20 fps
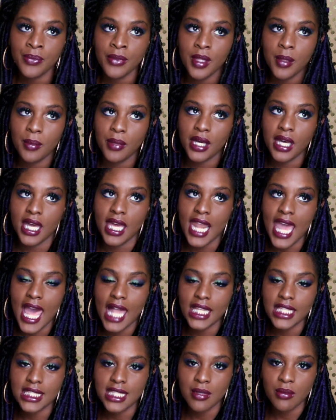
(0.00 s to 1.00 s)
but
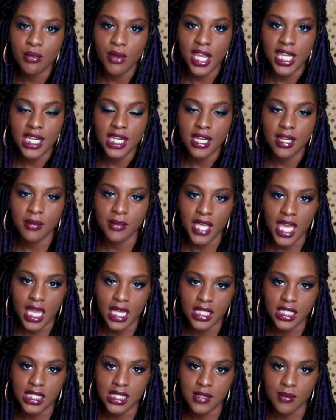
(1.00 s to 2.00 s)
Allison braided them
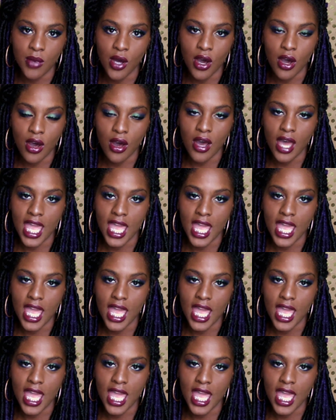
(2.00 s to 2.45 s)
kind of small,